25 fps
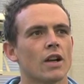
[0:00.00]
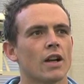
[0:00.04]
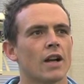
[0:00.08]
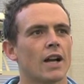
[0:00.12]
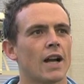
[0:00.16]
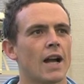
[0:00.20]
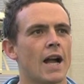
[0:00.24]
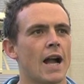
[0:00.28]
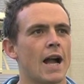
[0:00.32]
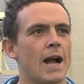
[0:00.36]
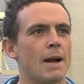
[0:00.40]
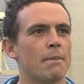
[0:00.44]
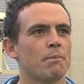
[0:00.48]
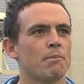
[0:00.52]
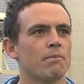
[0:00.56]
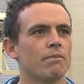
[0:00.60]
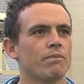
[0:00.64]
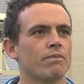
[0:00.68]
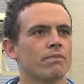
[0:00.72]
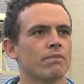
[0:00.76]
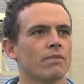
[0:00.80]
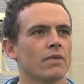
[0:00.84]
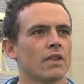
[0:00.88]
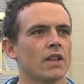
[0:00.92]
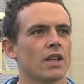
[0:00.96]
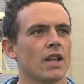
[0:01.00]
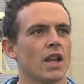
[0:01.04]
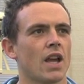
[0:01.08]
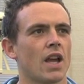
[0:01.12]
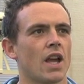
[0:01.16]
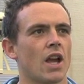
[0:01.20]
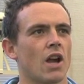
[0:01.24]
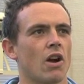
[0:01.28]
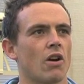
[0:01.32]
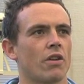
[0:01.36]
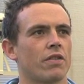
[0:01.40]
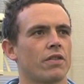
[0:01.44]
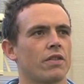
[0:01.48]

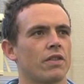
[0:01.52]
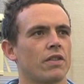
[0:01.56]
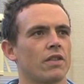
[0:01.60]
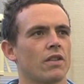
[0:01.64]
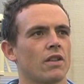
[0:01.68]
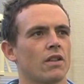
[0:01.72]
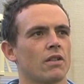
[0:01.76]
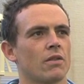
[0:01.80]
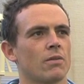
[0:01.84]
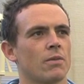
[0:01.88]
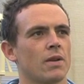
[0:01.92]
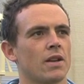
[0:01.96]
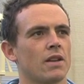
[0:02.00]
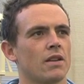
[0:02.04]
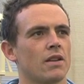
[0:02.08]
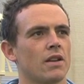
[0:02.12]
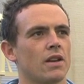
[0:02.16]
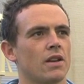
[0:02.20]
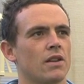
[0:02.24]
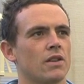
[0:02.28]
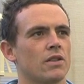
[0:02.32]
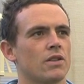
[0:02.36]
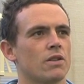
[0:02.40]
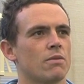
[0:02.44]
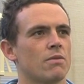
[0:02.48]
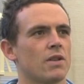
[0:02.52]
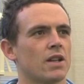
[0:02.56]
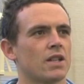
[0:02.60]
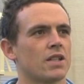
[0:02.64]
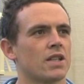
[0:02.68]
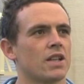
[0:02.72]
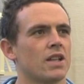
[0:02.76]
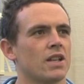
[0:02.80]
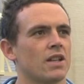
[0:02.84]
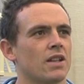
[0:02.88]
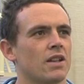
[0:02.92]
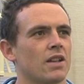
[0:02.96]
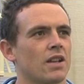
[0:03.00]
Yeah, I mean, and you mix
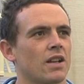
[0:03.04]
in